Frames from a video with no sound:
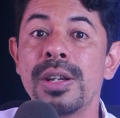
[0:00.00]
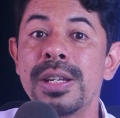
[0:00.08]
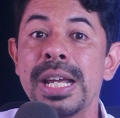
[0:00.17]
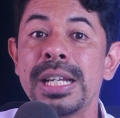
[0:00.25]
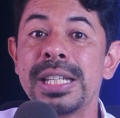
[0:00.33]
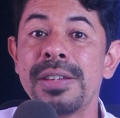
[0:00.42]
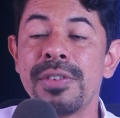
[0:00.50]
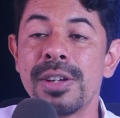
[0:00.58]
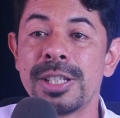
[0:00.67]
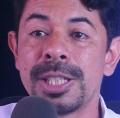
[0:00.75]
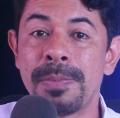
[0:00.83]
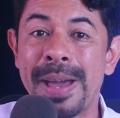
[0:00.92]
native
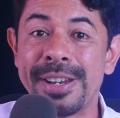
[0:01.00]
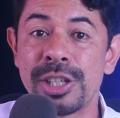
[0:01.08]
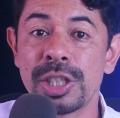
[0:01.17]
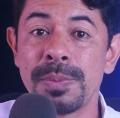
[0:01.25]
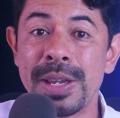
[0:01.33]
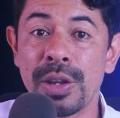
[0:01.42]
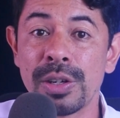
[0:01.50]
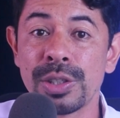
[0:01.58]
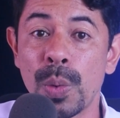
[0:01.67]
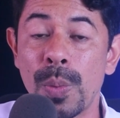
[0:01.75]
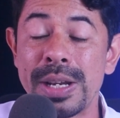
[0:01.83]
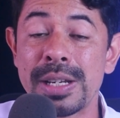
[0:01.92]
Spanish
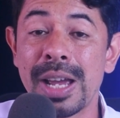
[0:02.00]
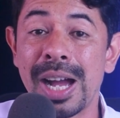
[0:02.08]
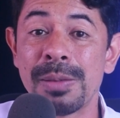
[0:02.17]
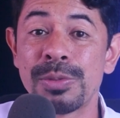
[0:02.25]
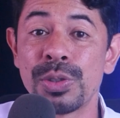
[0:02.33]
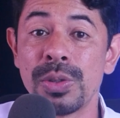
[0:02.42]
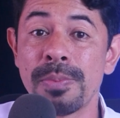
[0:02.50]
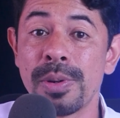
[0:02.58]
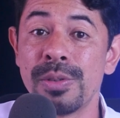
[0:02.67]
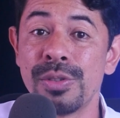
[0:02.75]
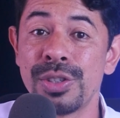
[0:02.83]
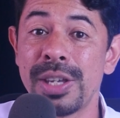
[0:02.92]
speakers when it comes to
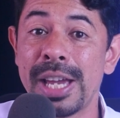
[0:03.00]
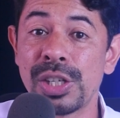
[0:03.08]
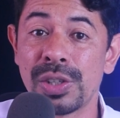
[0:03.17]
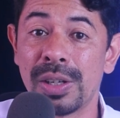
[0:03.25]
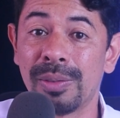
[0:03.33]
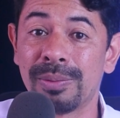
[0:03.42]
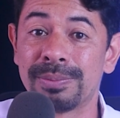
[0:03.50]
pronunciation.